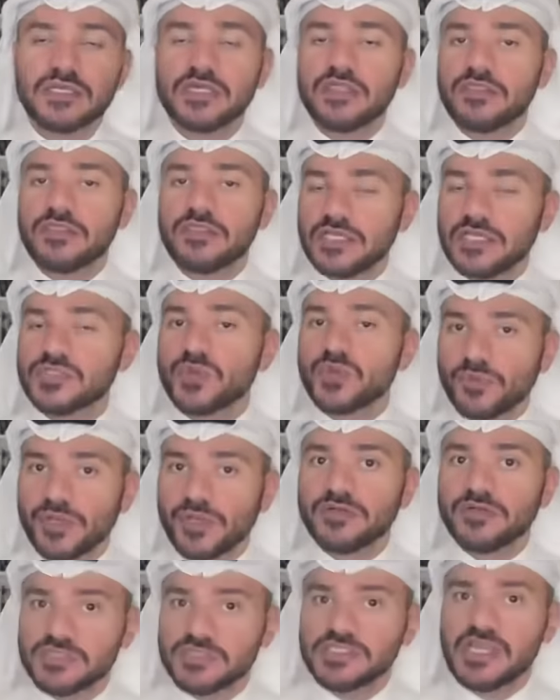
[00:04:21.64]
things will
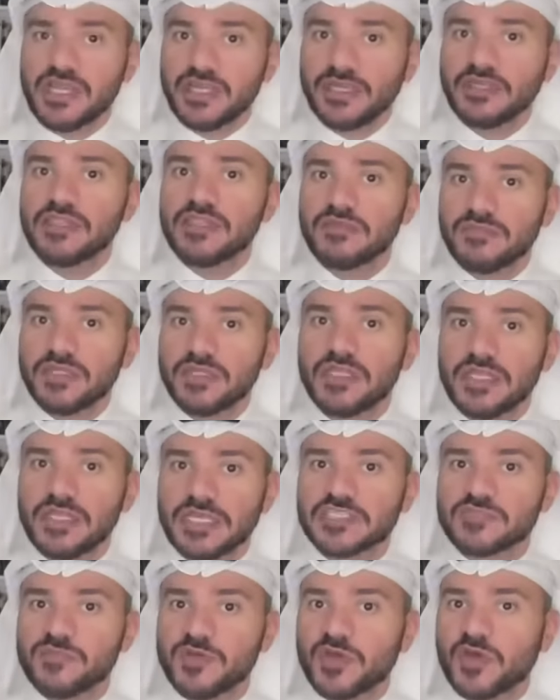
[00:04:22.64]
reconcile in the Middle
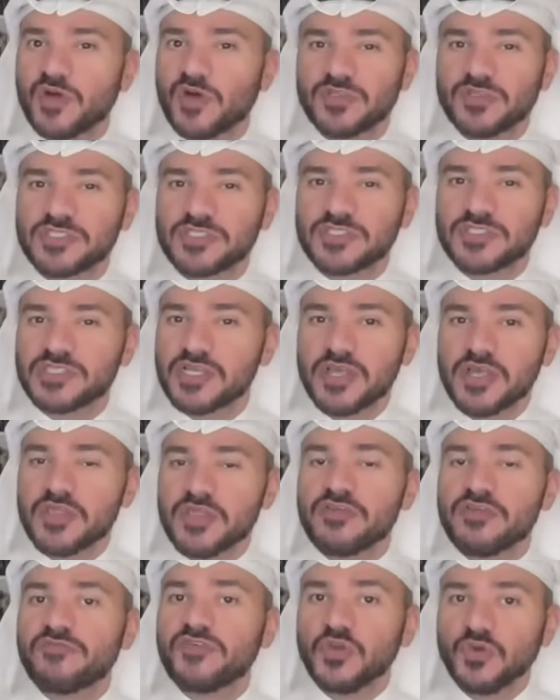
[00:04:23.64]
East because
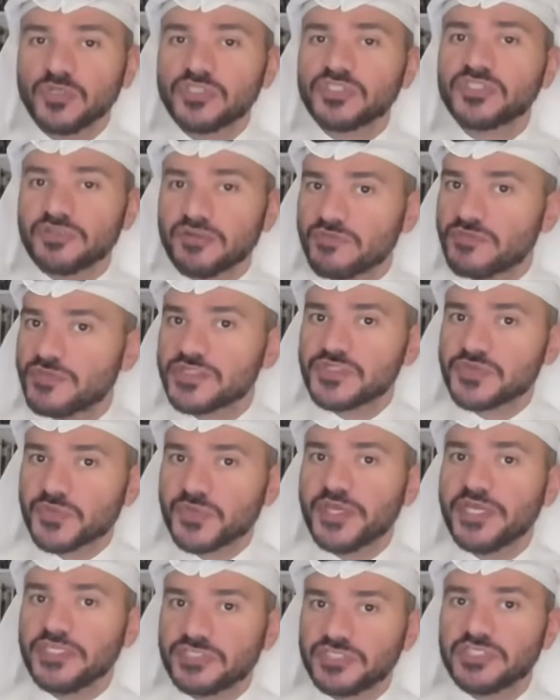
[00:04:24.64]
the future of this
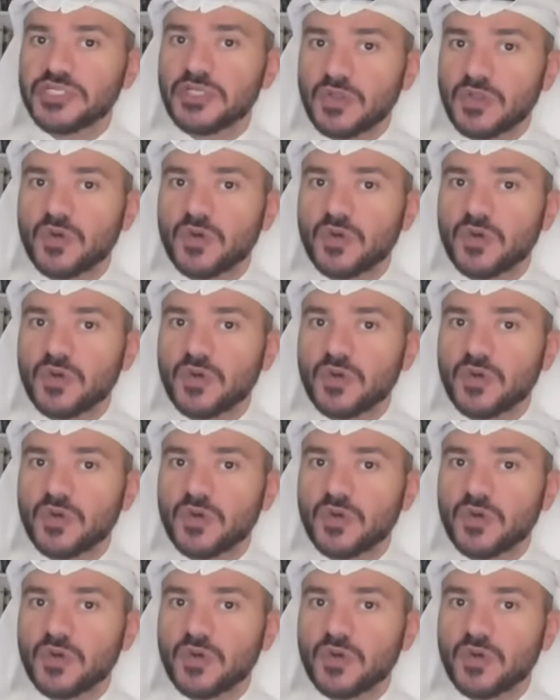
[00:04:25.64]
region,